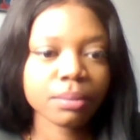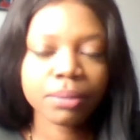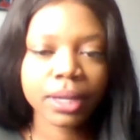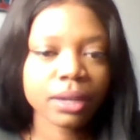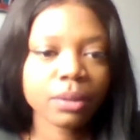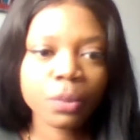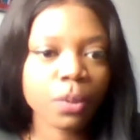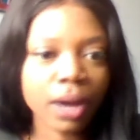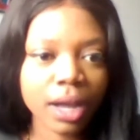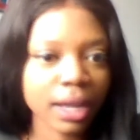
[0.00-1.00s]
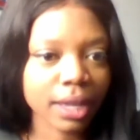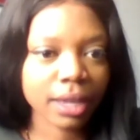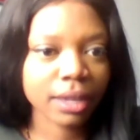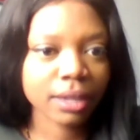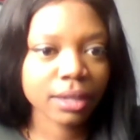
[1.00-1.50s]
But
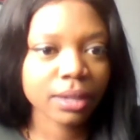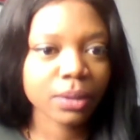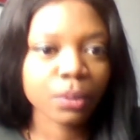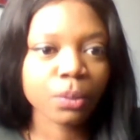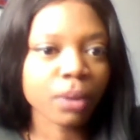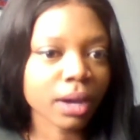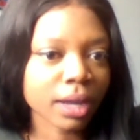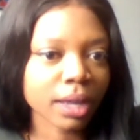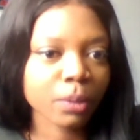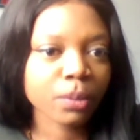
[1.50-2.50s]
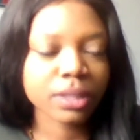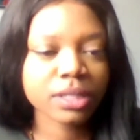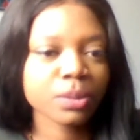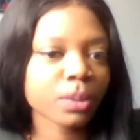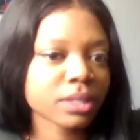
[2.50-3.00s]
why? Why?
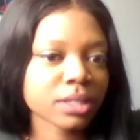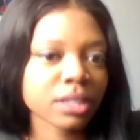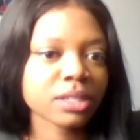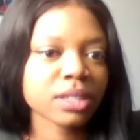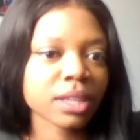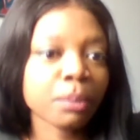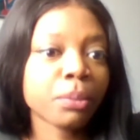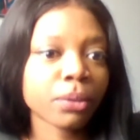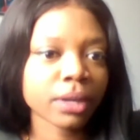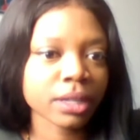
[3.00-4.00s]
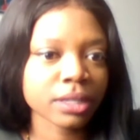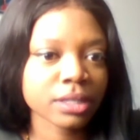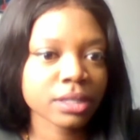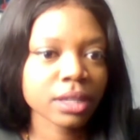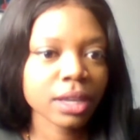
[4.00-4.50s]
What's its
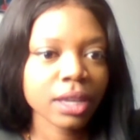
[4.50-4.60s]
importance?